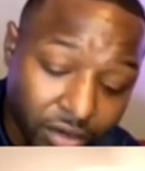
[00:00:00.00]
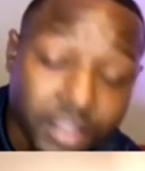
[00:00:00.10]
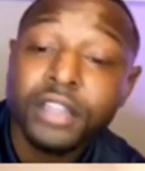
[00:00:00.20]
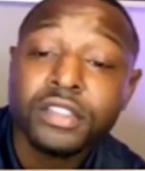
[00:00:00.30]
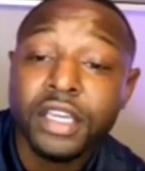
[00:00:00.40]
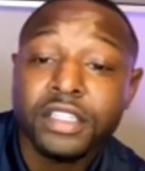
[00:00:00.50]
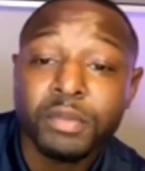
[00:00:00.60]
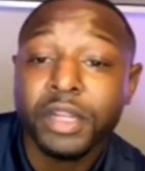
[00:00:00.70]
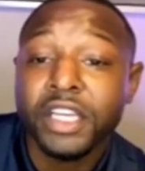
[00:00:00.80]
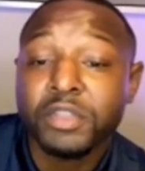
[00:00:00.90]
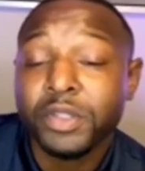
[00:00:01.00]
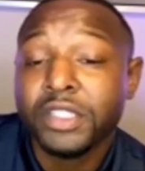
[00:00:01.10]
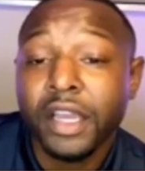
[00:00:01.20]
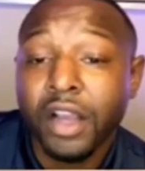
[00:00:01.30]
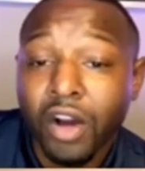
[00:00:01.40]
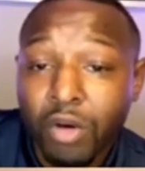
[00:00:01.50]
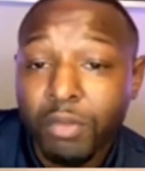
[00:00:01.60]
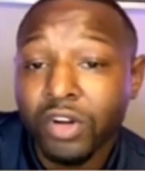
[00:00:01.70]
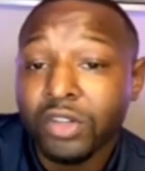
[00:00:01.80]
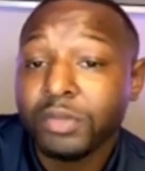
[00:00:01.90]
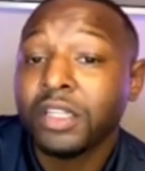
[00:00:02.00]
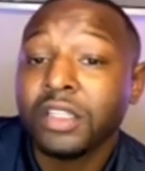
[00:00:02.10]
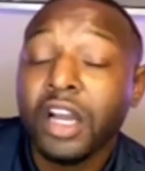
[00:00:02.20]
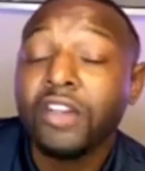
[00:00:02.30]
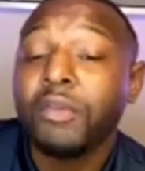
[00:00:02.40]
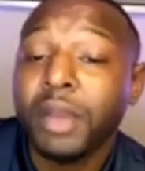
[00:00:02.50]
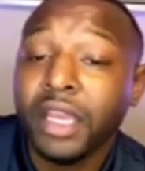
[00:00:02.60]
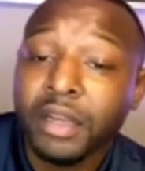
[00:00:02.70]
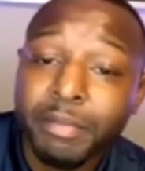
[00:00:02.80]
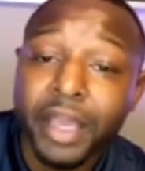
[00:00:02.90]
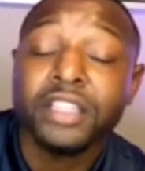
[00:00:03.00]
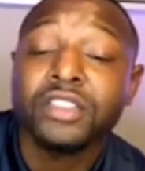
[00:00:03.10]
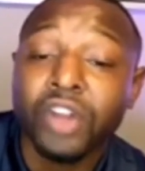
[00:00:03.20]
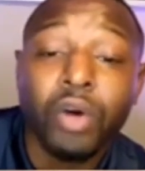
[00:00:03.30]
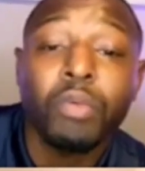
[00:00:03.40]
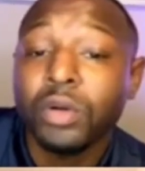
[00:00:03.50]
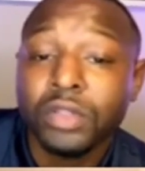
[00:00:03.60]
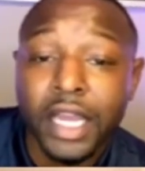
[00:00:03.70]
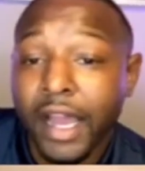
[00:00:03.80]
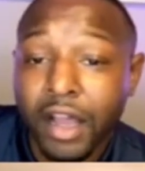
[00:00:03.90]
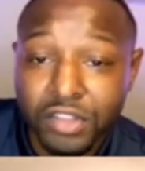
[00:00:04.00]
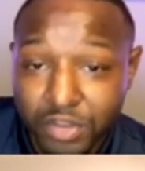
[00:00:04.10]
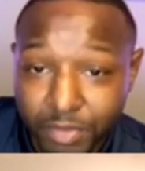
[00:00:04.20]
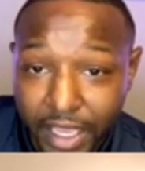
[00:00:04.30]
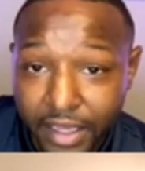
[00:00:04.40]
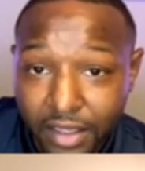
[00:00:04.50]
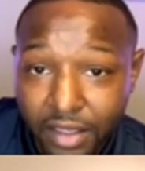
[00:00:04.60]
there's things in place to protect homeowners, because the government and the banks don't want the houses back.